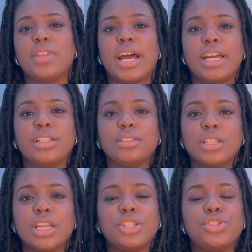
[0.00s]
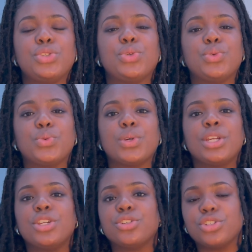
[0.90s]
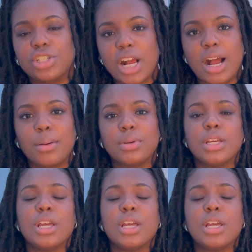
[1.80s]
that to your job.